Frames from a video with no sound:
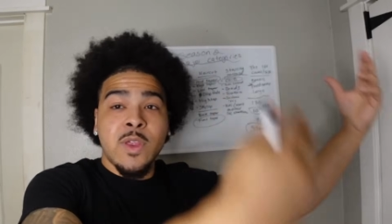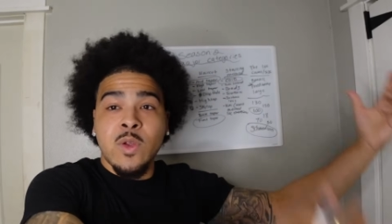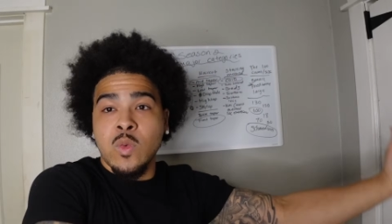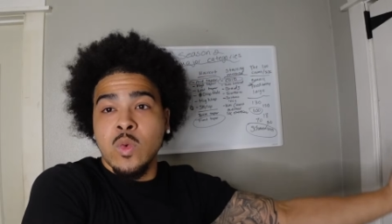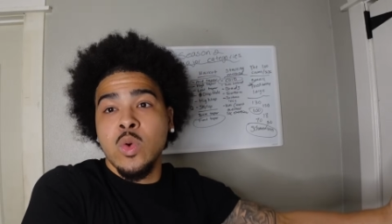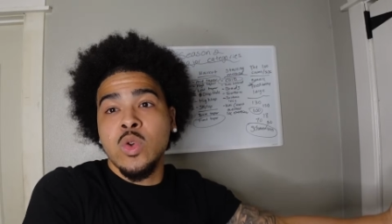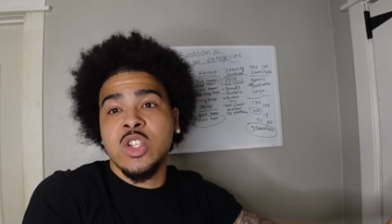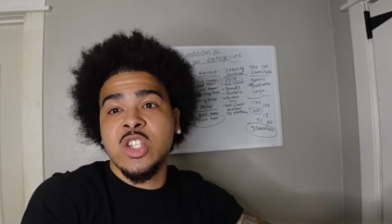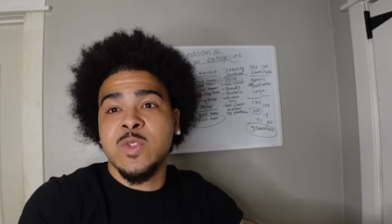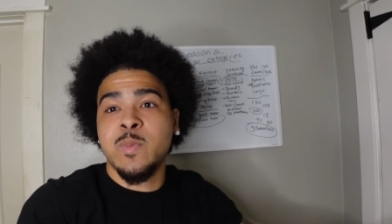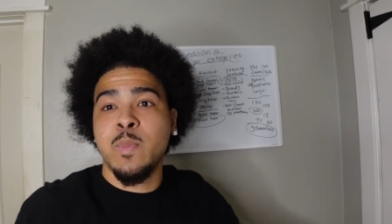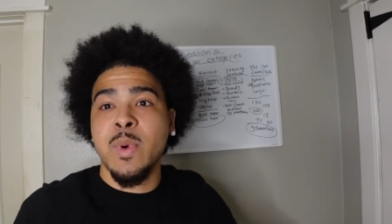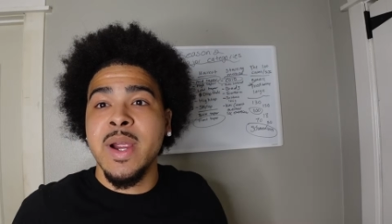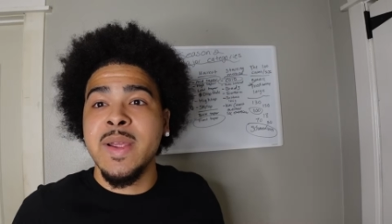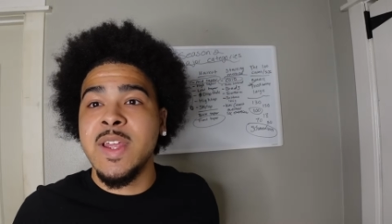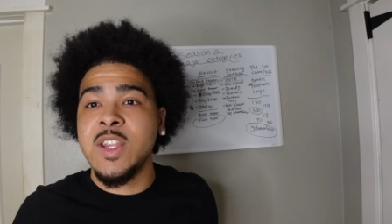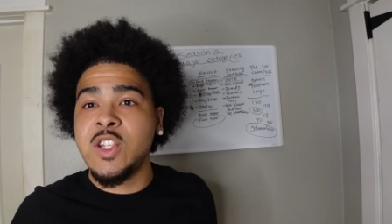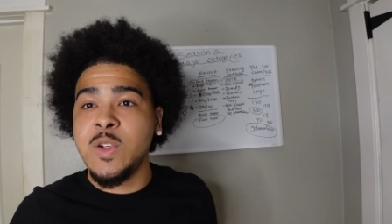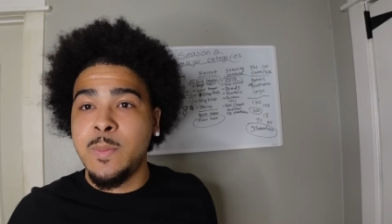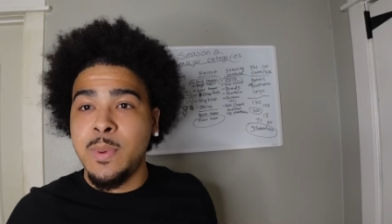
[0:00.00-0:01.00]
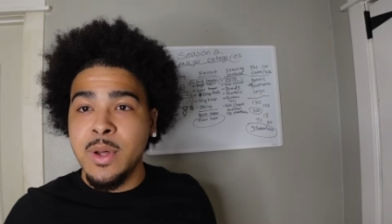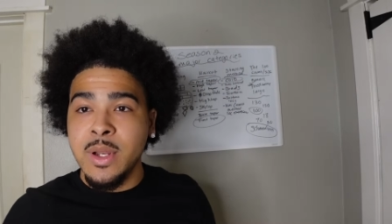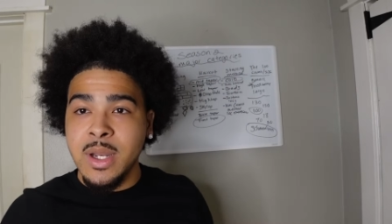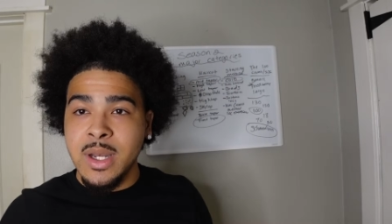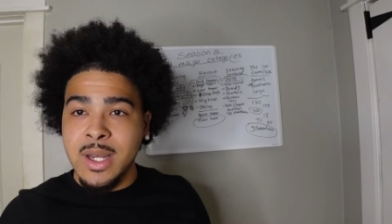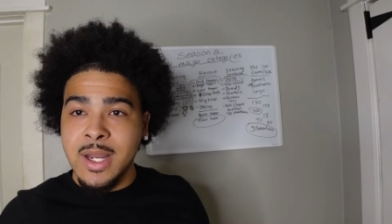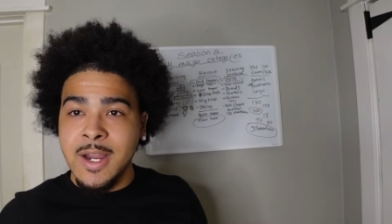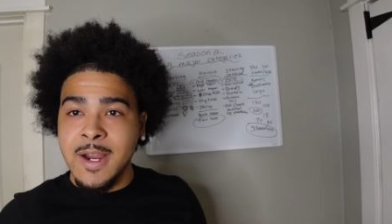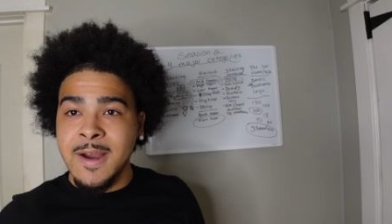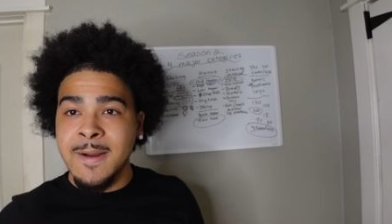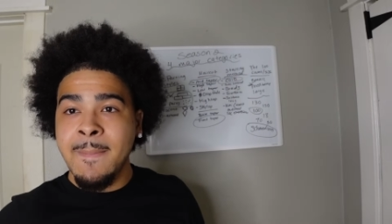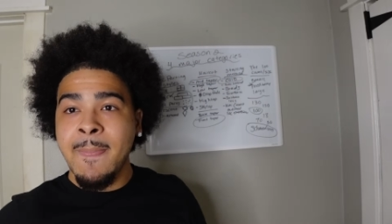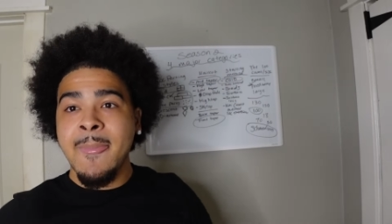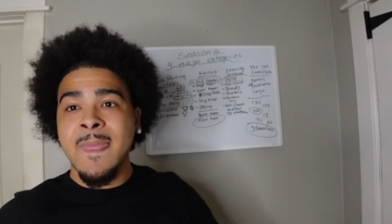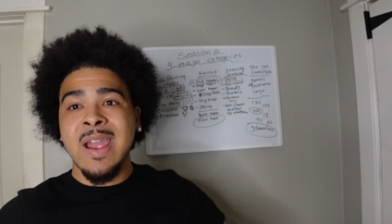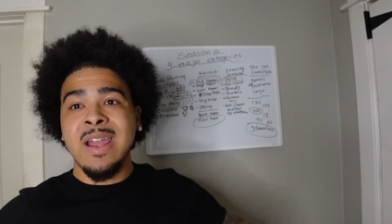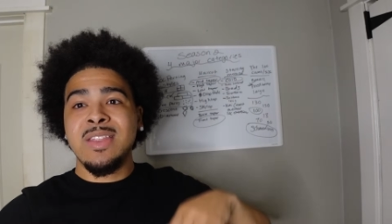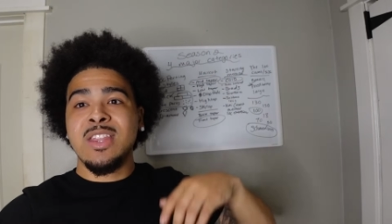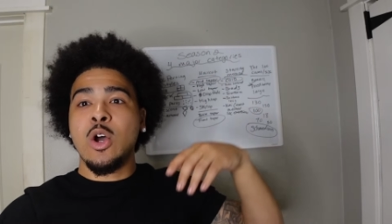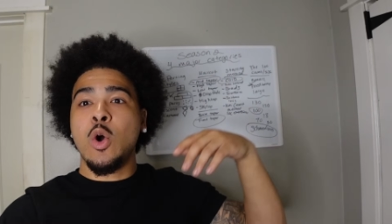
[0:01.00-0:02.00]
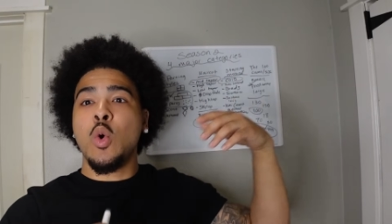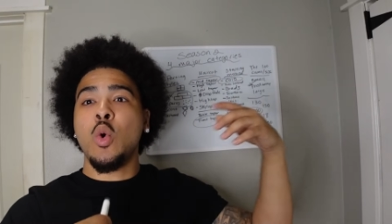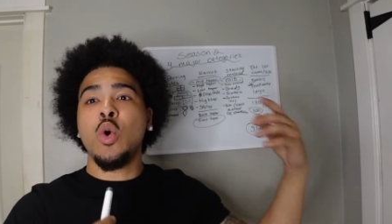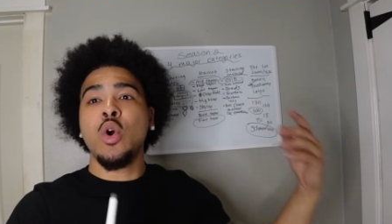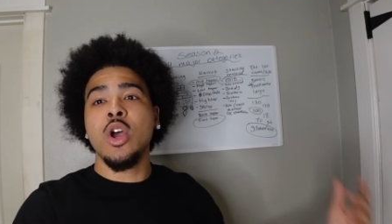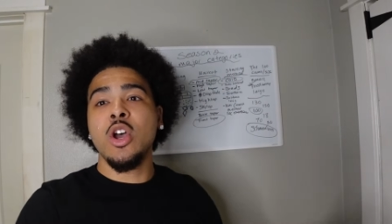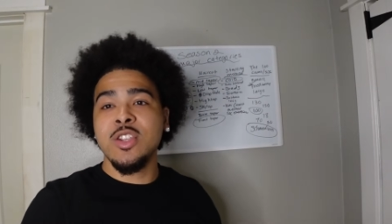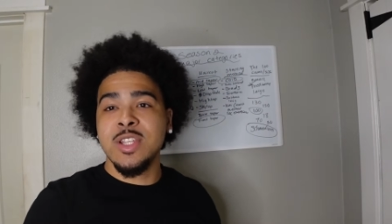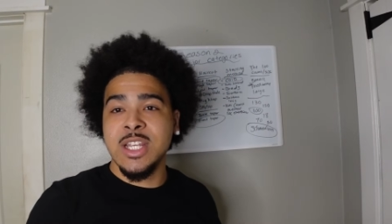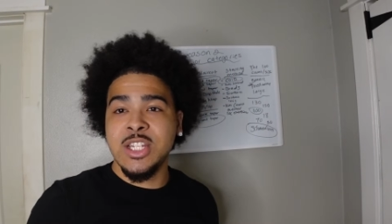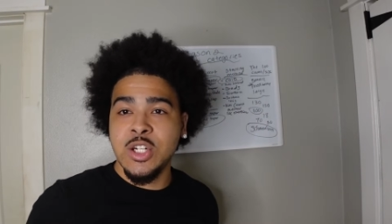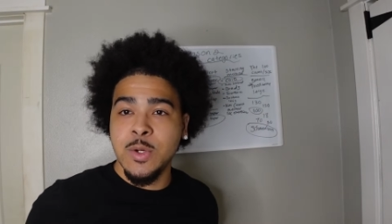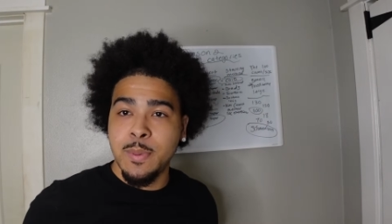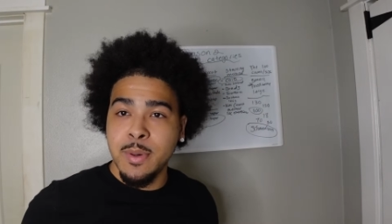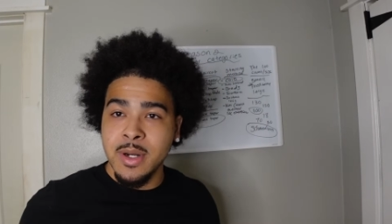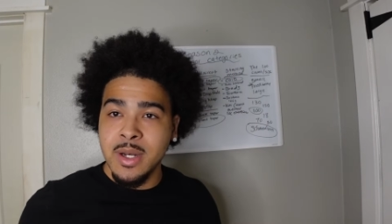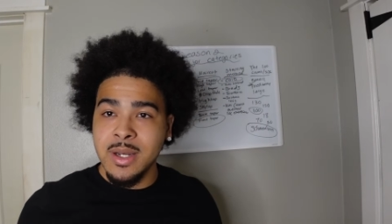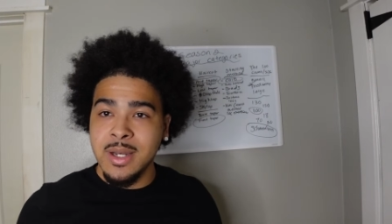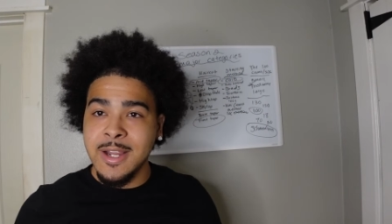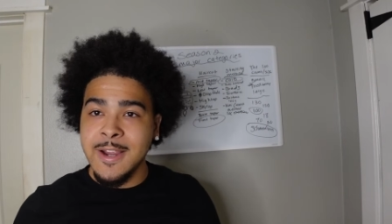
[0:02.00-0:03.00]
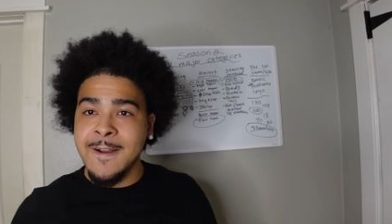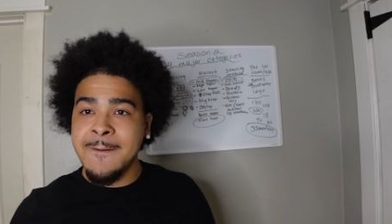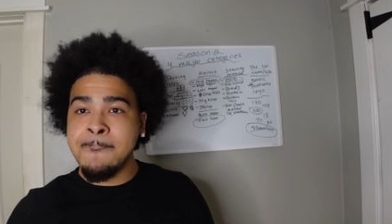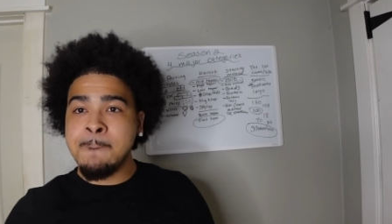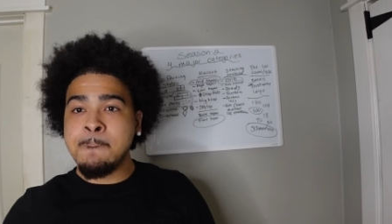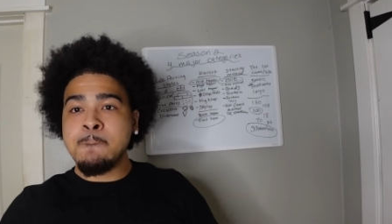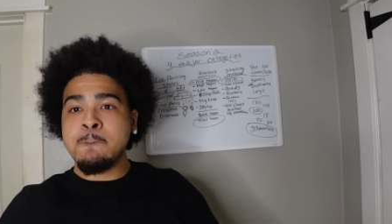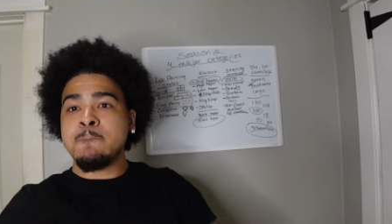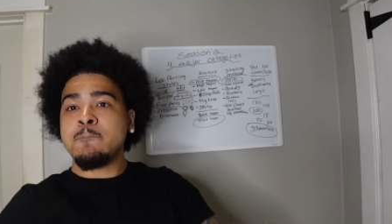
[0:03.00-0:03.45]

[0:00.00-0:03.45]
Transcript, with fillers: the Roots spray that you put in there, the oil that you put in there.